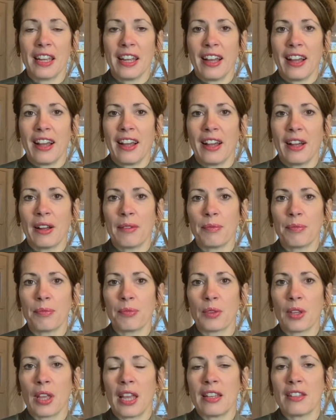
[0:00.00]

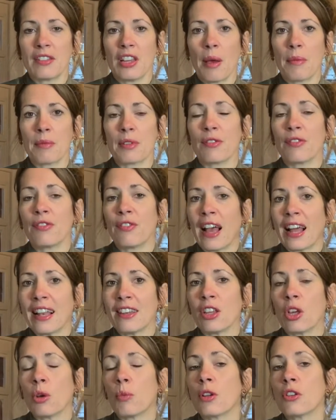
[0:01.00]
in terms of
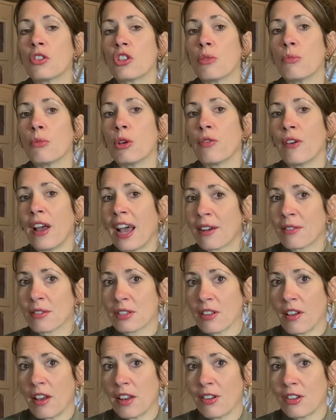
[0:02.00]
value. Once you move
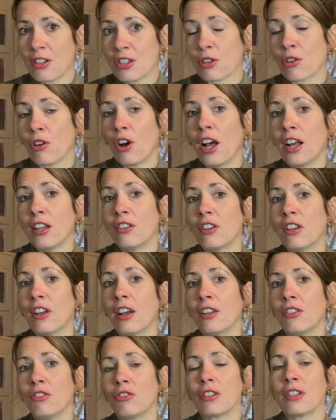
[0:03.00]
outside London, it's got
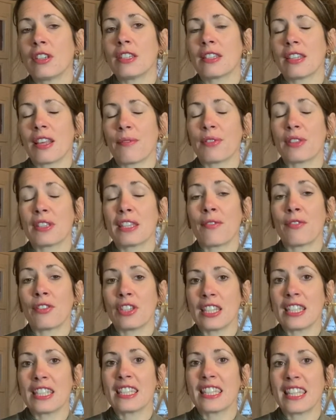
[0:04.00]

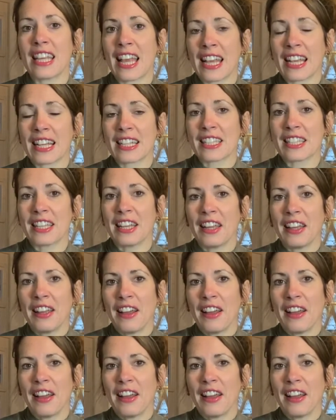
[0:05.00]
176,